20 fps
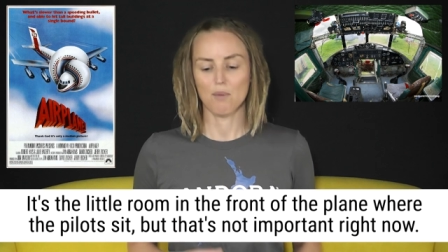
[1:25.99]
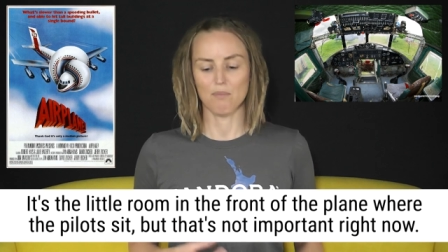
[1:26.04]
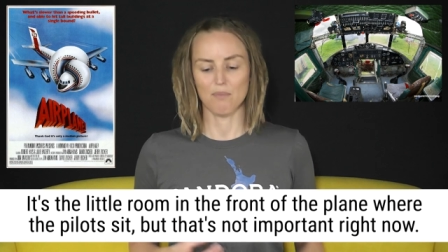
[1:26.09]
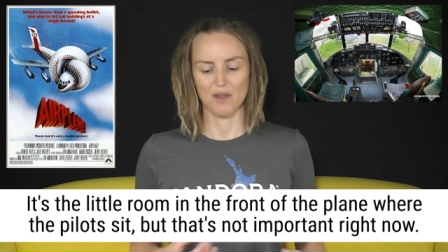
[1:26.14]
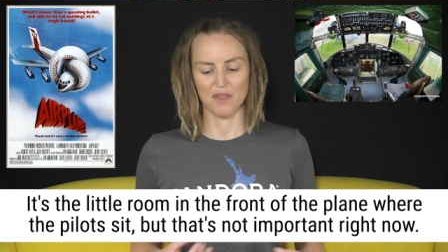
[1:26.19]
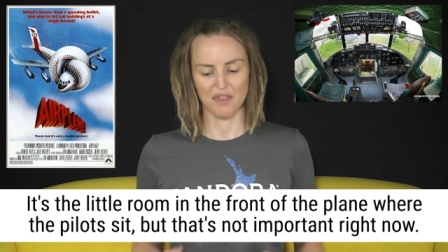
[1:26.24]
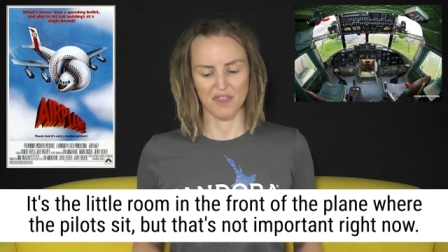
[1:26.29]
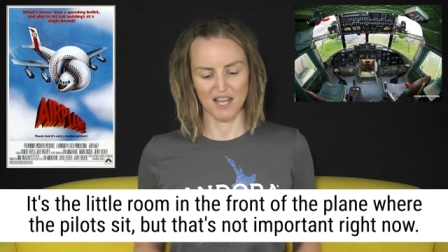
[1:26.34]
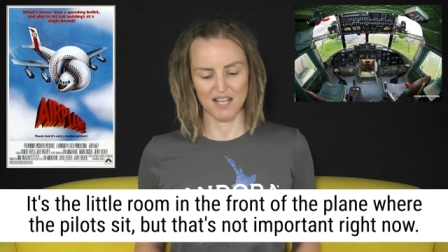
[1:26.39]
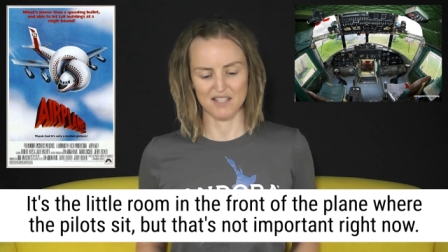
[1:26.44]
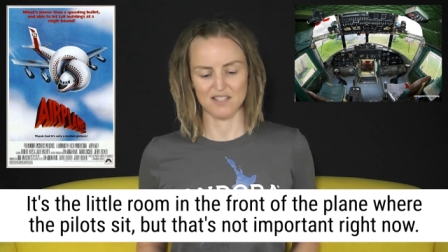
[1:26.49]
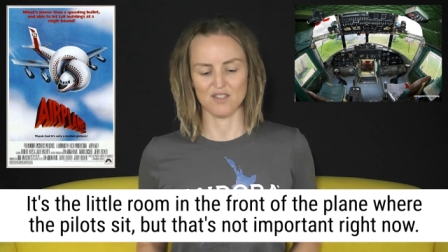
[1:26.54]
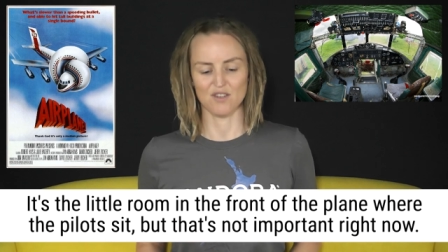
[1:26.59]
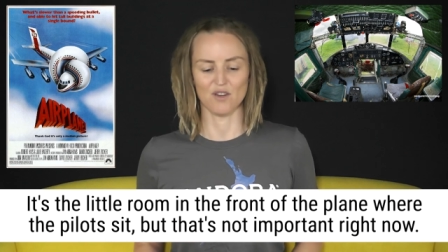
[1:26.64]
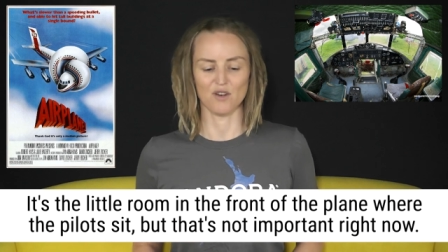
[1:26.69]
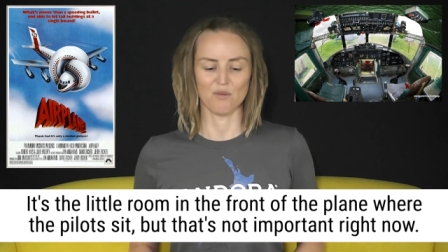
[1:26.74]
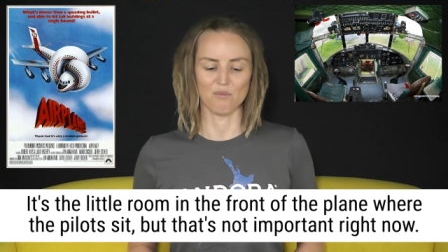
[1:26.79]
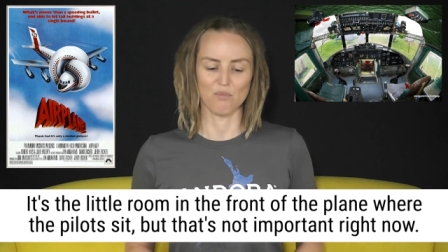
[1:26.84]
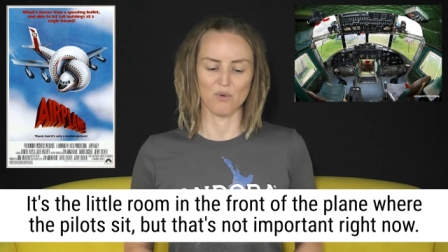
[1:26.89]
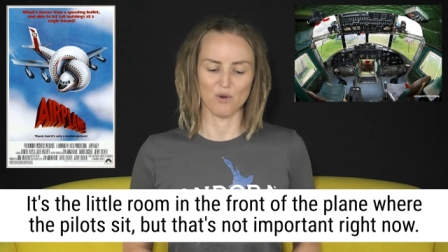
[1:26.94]
but that's
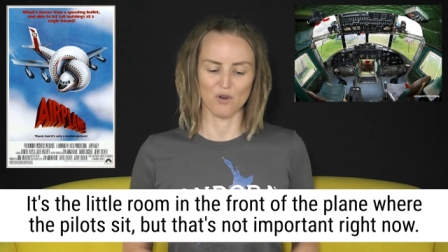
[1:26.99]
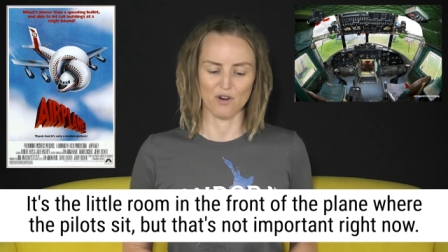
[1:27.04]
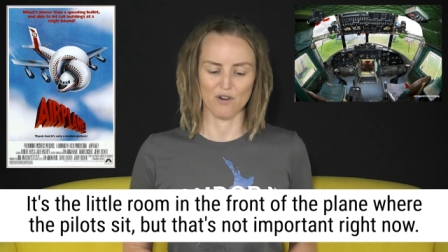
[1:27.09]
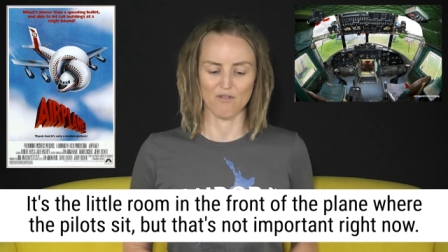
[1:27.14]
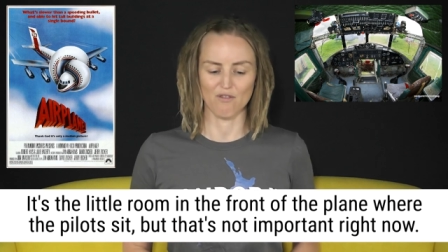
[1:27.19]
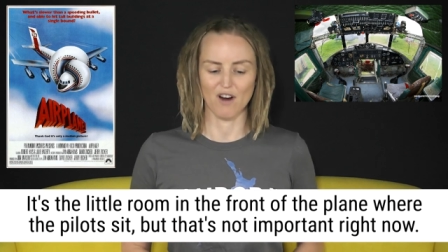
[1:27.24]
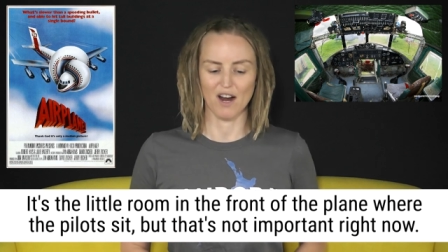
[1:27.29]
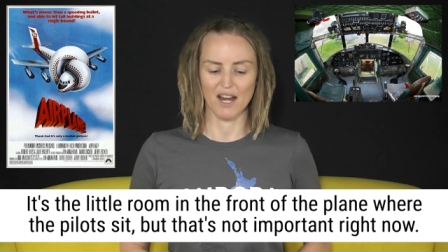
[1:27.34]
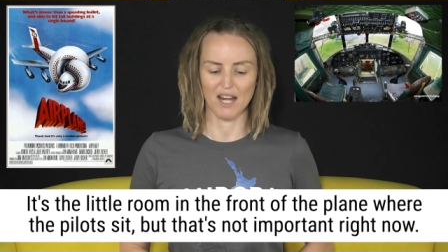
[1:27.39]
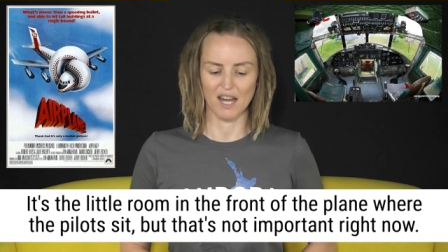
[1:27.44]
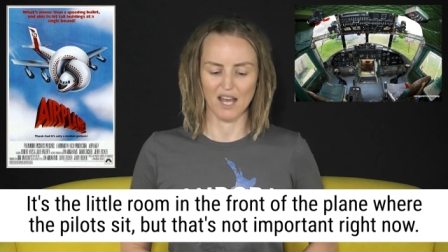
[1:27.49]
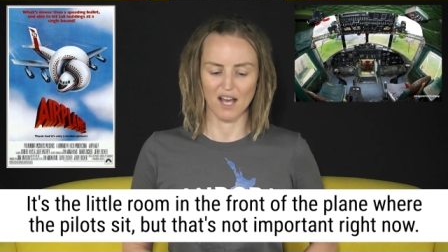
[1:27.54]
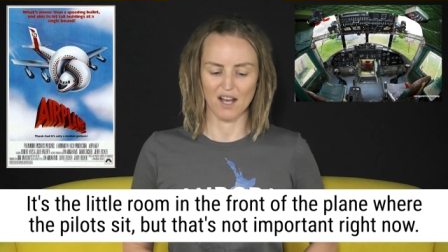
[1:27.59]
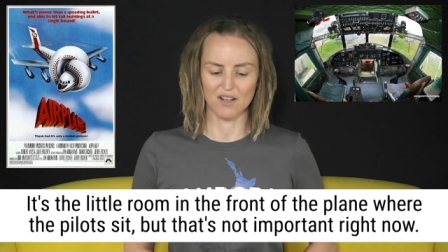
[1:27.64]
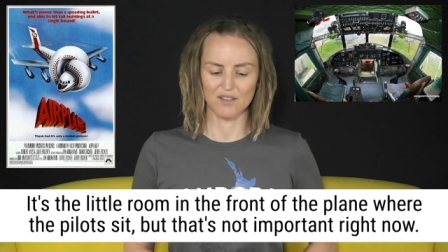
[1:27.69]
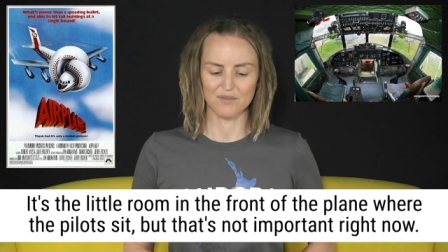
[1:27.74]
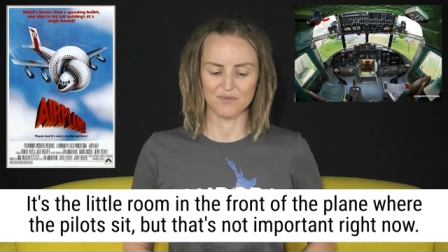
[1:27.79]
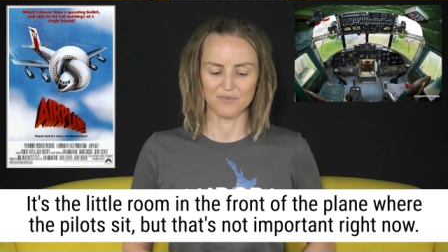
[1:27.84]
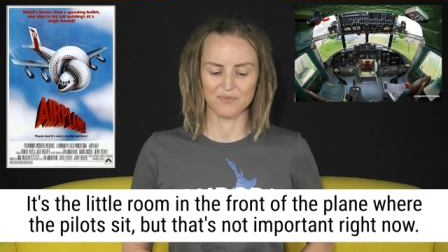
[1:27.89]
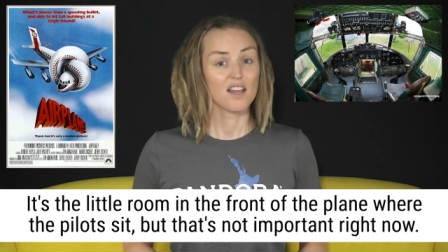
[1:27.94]
not important right
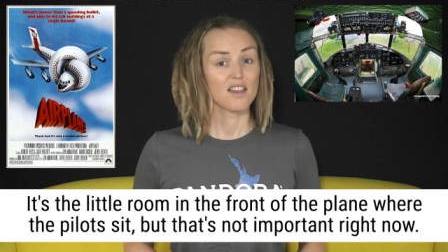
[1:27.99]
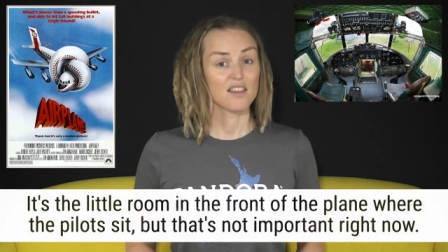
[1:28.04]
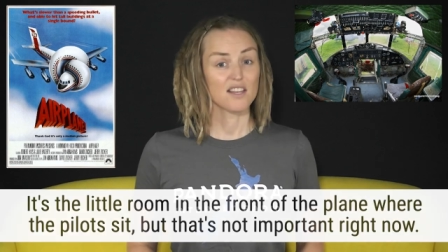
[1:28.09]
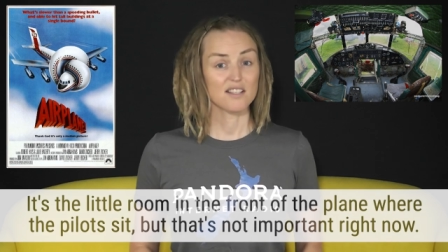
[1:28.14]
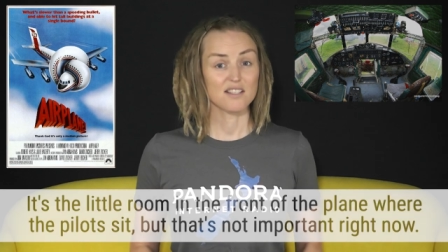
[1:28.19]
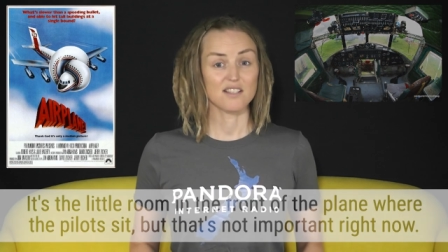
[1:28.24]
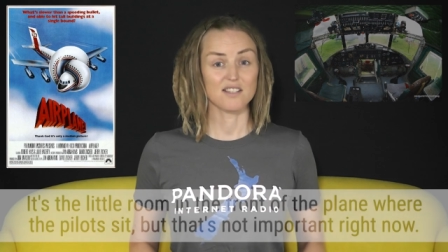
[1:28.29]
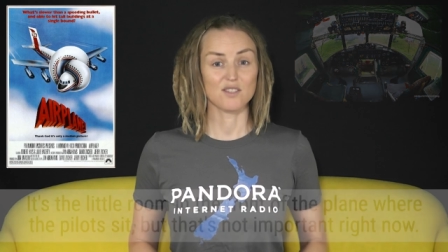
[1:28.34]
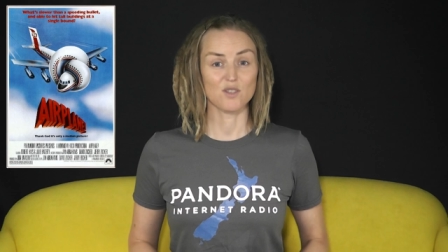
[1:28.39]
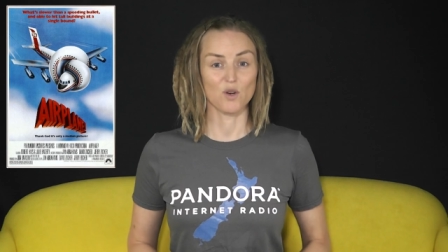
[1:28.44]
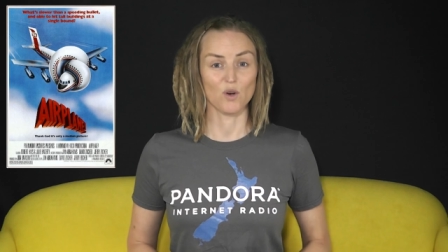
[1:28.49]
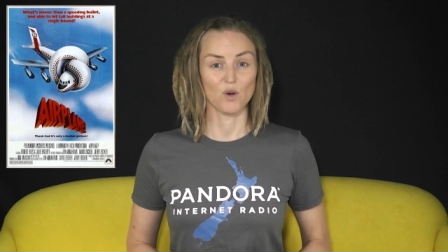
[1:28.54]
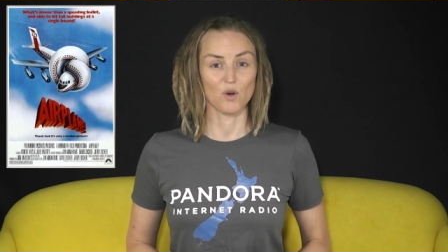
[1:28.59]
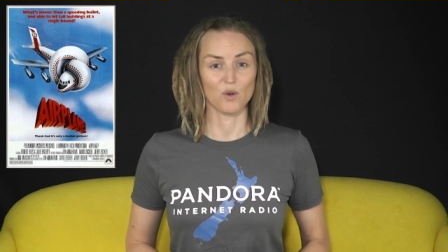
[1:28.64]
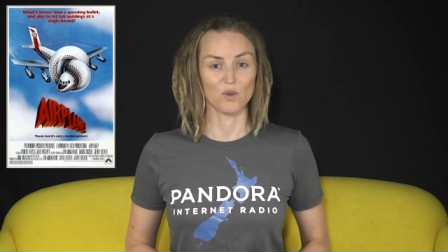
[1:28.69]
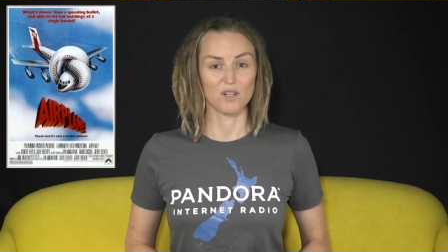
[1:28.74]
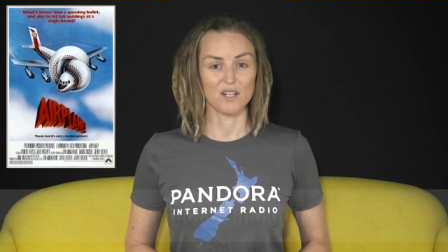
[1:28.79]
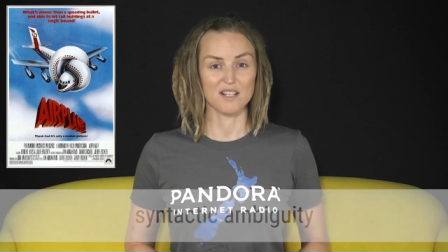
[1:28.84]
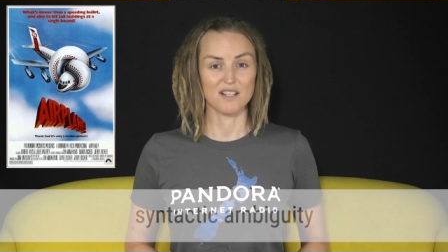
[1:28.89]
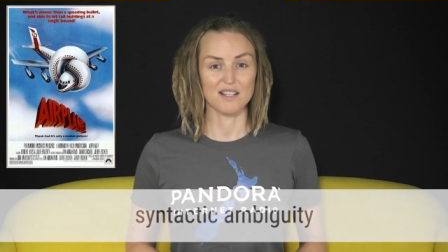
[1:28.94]
now." This is
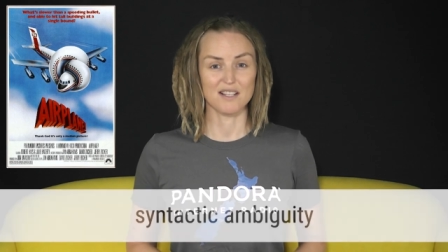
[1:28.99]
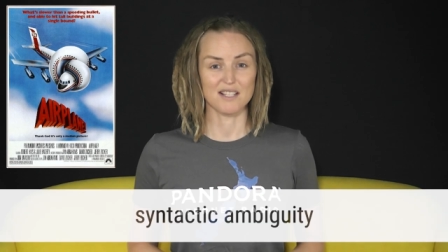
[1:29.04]
called